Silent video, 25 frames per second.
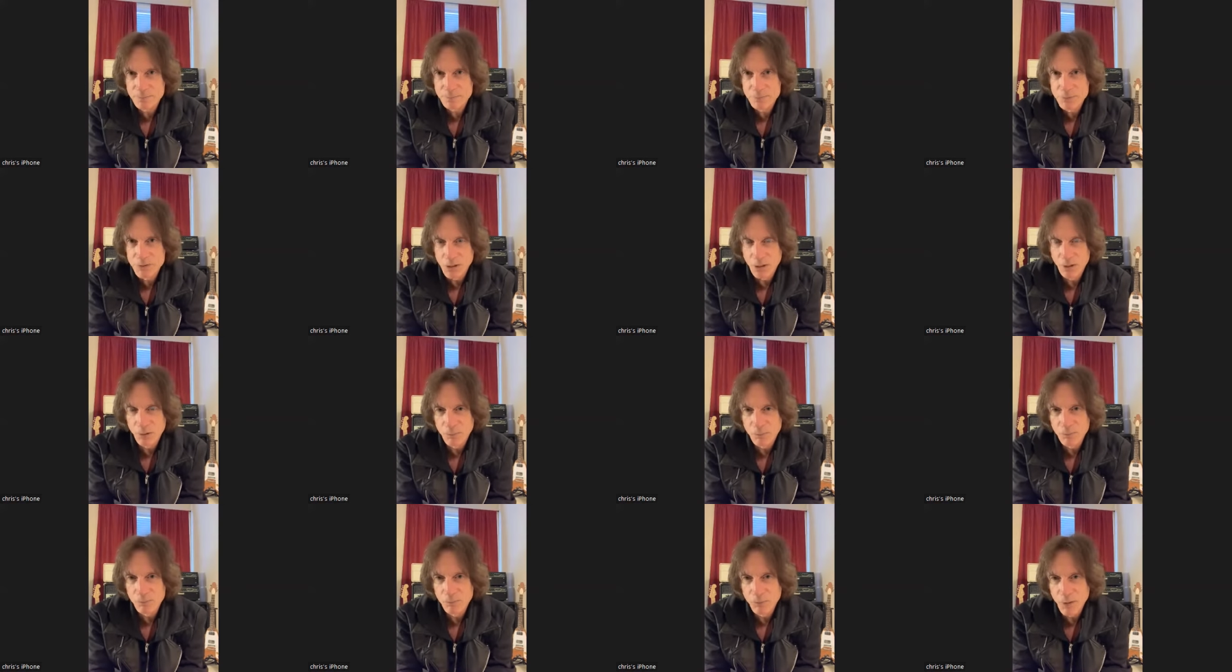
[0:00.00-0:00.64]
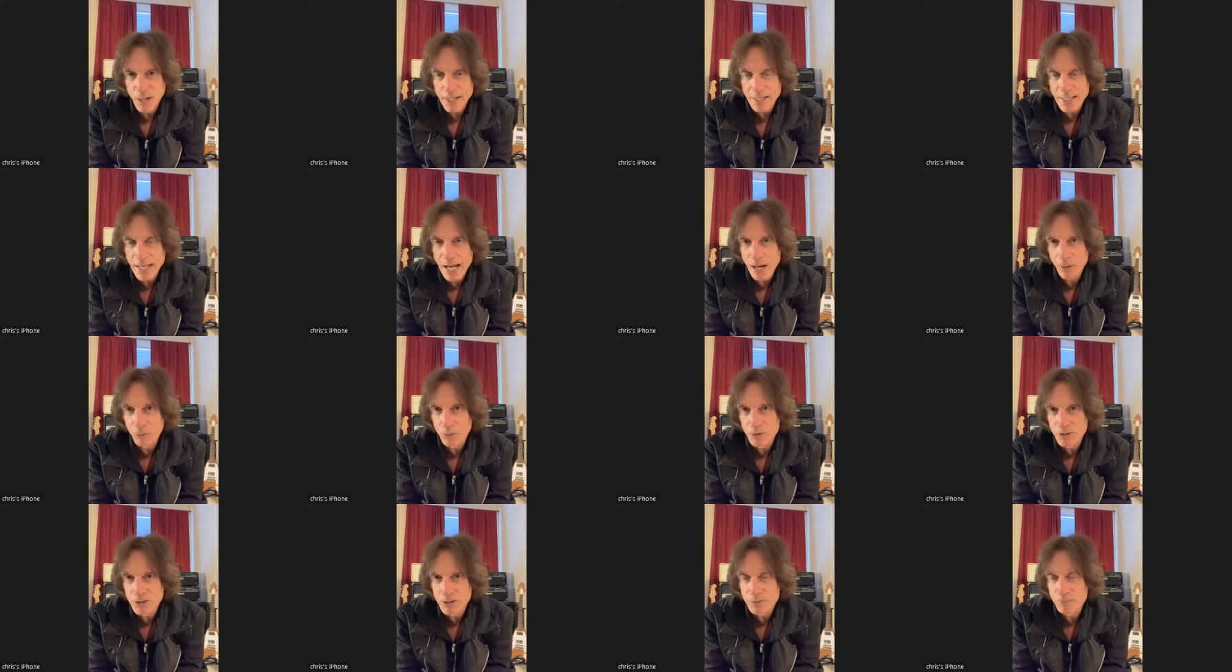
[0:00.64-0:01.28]
So right now
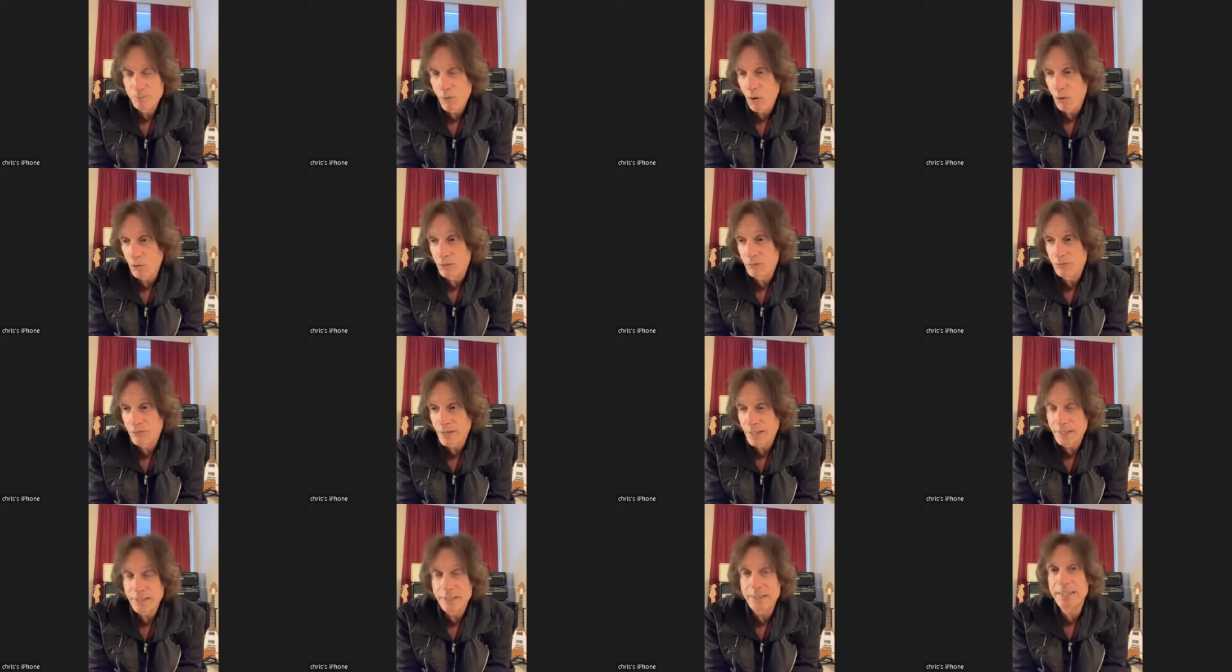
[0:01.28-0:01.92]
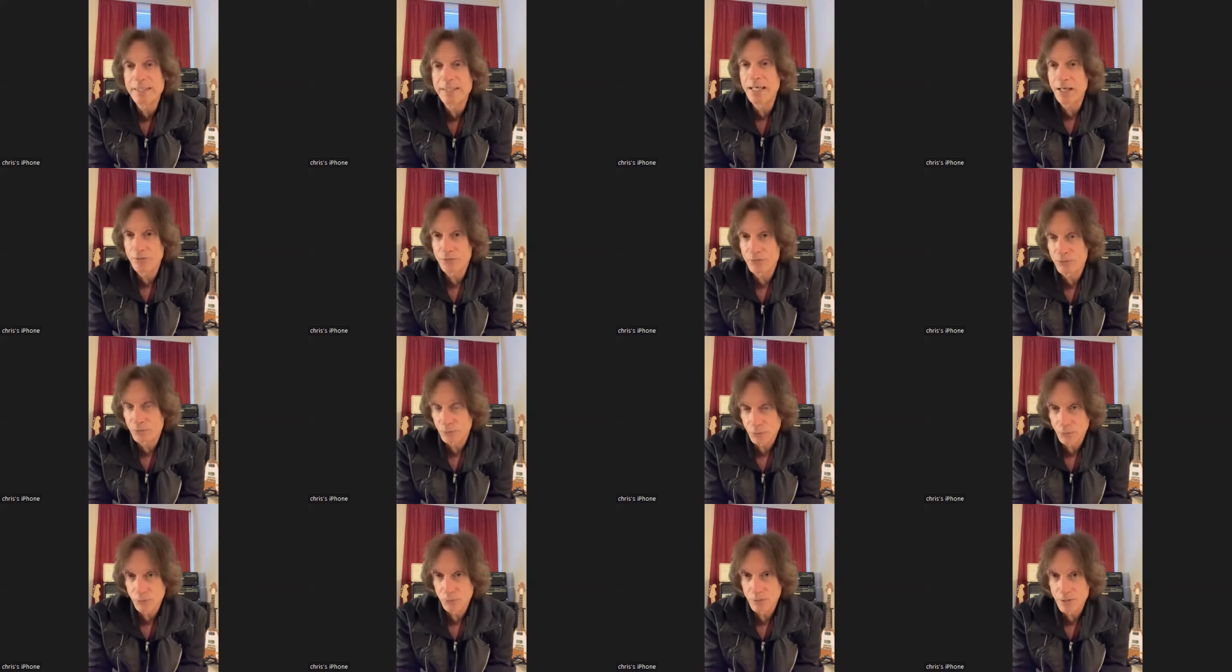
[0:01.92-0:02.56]
we're just motivated to get
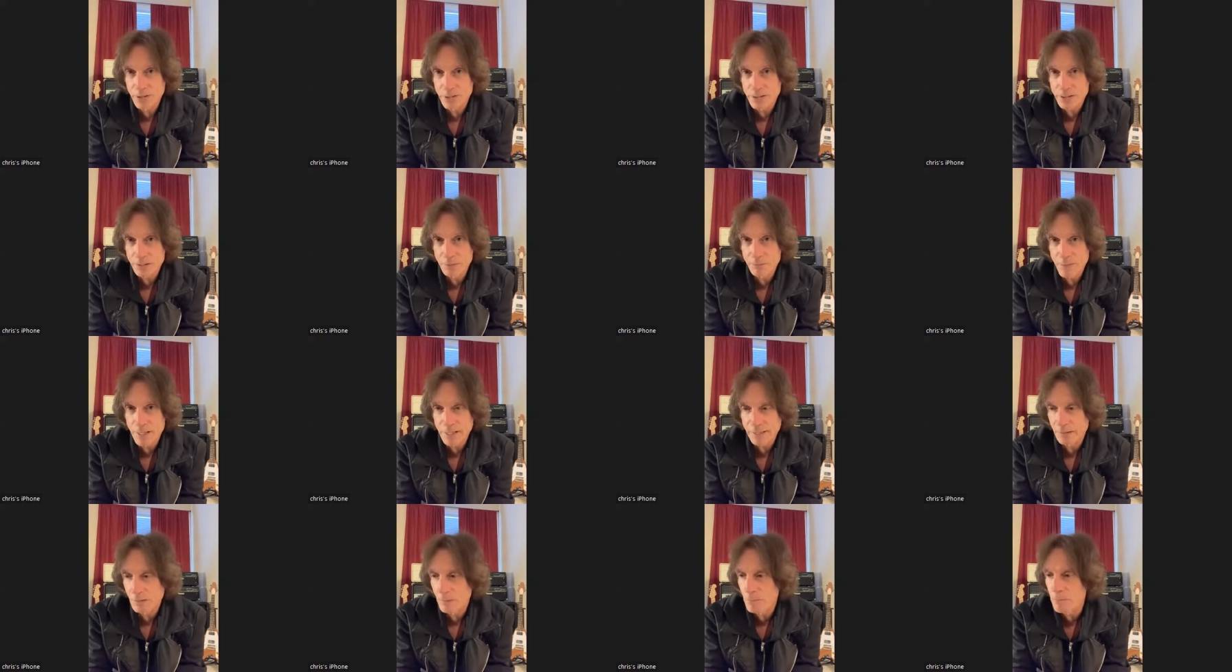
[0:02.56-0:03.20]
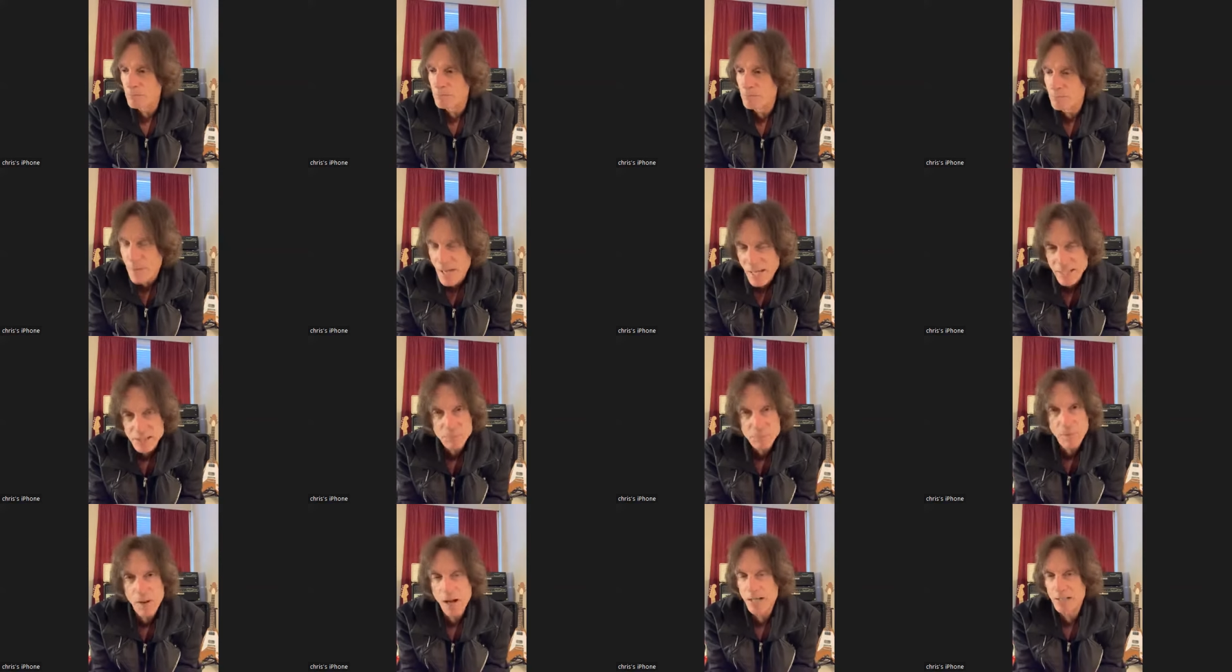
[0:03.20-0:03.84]
through this and make the
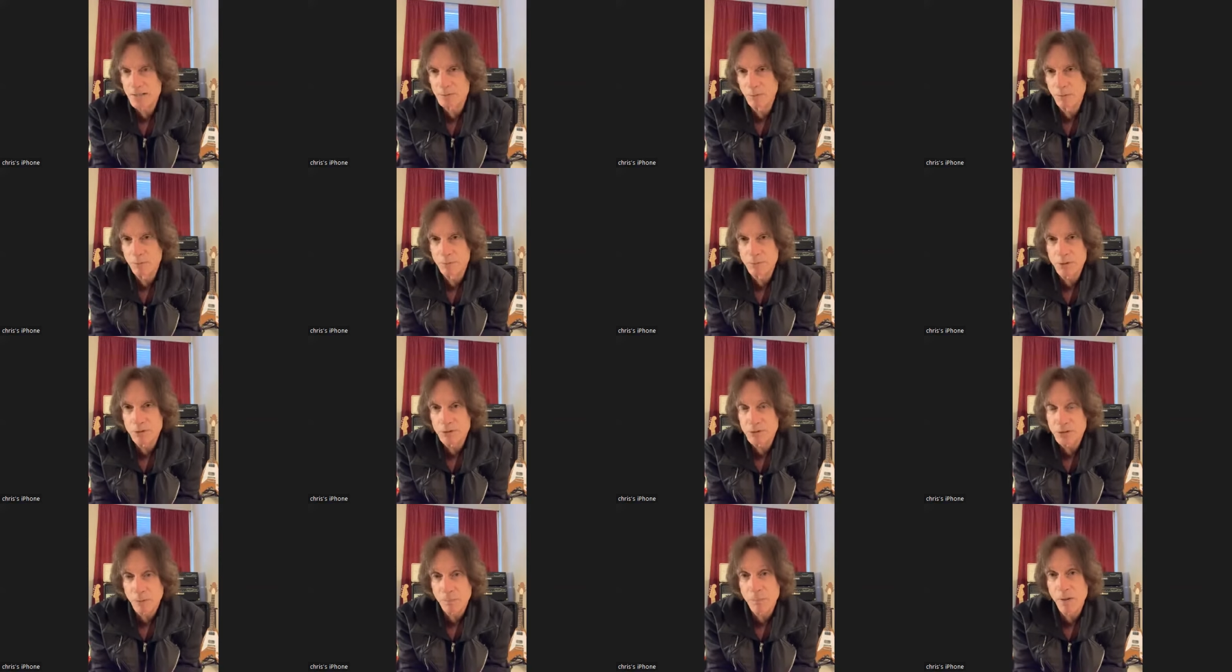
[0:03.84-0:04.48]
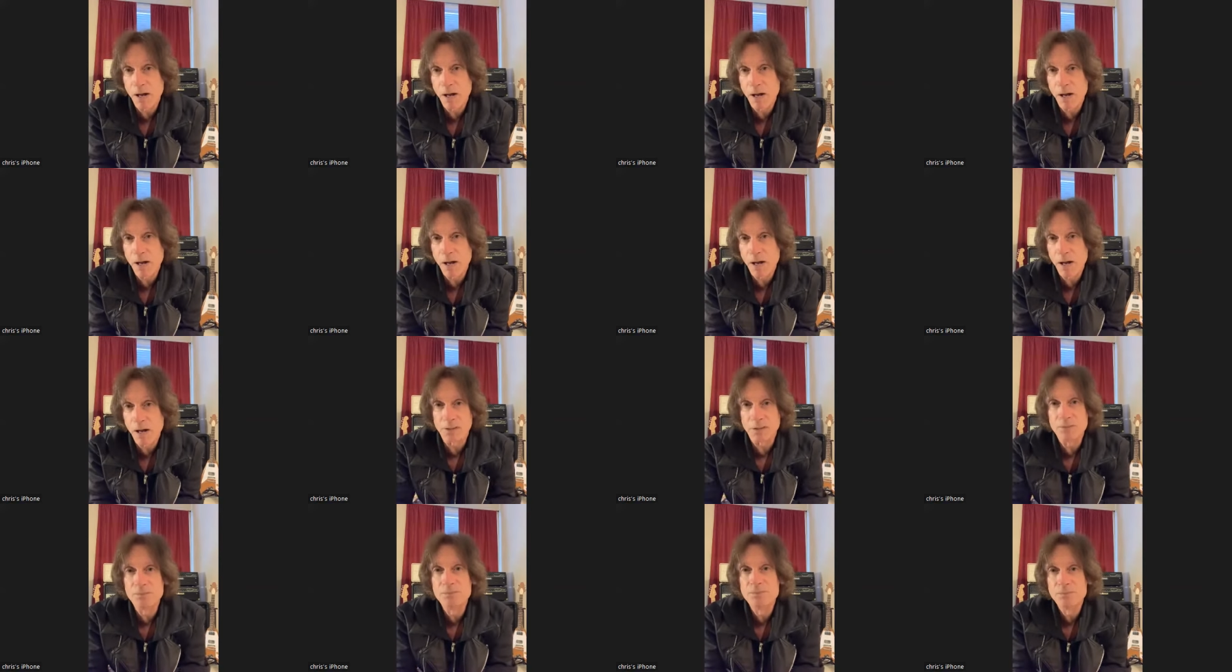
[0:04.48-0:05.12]
best possible music
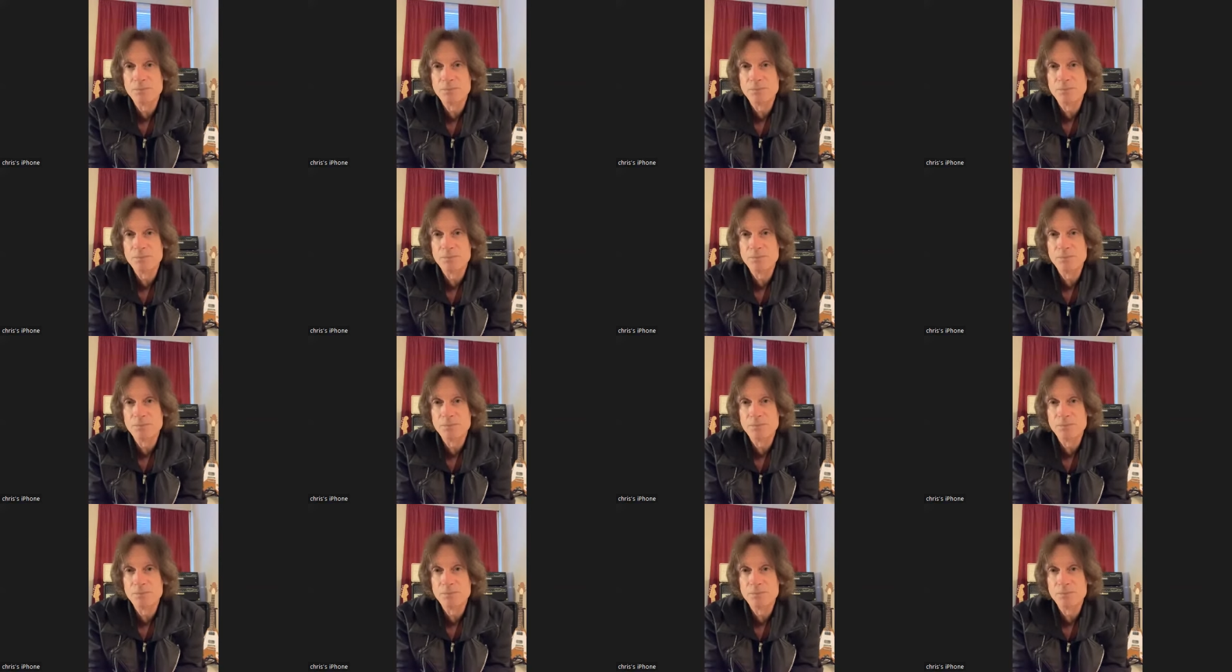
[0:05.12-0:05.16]
possible.